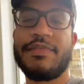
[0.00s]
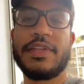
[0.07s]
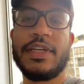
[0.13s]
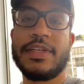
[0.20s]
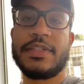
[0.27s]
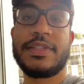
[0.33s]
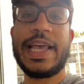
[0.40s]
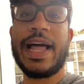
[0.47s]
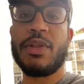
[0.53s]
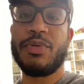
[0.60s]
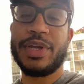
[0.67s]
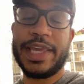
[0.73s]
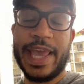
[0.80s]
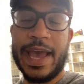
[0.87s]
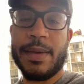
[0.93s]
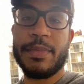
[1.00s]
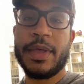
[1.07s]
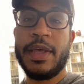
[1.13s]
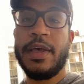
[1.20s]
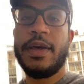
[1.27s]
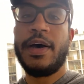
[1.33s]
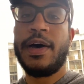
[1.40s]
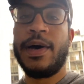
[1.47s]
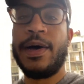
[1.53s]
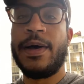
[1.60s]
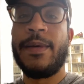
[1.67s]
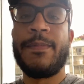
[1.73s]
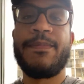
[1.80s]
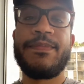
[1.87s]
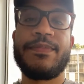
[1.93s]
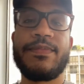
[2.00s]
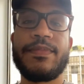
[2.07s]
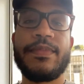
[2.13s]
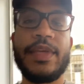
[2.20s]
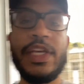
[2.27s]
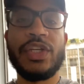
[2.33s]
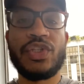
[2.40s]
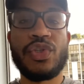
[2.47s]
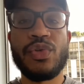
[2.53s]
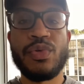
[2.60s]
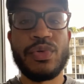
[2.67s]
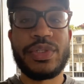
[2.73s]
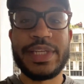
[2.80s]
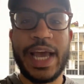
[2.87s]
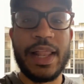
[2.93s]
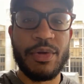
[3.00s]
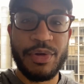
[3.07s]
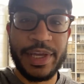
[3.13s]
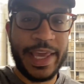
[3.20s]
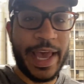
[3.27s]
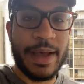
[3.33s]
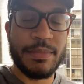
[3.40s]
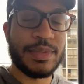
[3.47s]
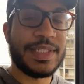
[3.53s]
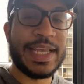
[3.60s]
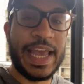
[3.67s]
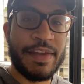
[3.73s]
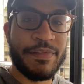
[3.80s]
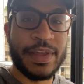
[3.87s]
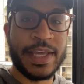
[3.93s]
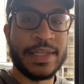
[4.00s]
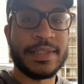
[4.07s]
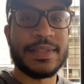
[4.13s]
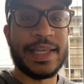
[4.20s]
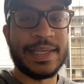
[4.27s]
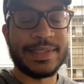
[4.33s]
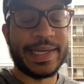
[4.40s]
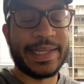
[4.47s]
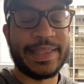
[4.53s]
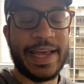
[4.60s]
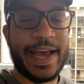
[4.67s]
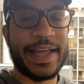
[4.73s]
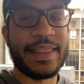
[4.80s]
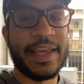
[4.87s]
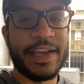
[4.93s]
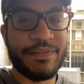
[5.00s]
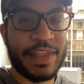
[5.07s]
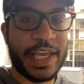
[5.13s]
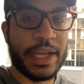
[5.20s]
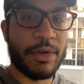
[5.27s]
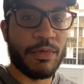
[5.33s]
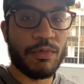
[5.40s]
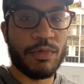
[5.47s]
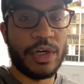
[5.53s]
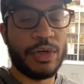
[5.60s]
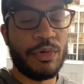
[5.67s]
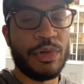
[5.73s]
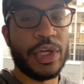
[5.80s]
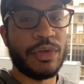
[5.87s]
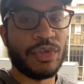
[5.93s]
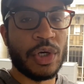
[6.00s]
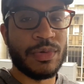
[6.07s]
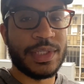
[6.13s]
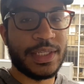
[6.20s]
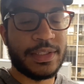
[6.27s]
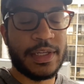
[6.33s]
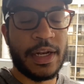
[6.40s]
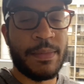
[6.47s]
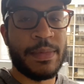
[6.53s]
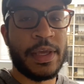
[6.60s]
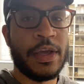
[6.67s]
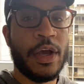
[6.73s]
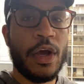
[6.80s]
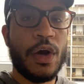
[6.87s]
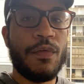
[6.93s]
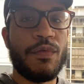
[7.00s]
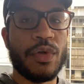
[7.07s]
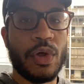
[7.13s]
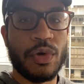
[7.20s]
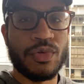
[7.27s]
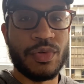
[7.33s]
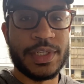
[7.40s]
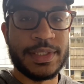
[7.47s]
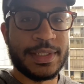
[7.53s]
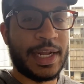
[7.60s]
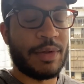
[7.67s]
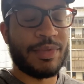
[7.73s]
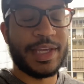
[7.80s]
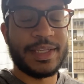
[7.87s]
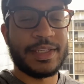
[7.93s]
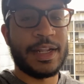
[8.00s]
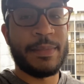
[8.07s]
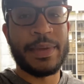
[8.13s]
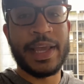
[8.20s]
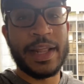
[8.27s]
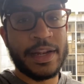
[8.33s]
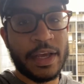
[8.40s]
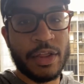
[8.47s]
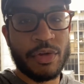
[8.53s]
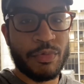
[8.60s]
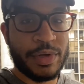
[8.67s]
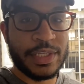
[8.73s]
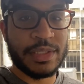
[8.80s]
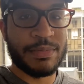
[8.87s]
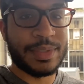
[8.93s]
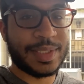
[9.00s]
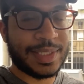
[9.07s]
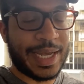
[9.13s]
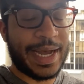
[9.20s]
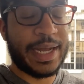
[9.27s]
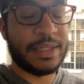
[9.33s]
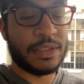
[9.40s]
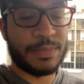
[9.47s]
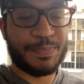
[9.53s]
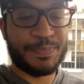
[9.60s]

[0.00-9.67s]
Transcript: salary cap issues, salary cap savings, things like that. I think if they get rid of Julio Jones, it's going to be for those reasons. I don't think it's going to be any other reason besides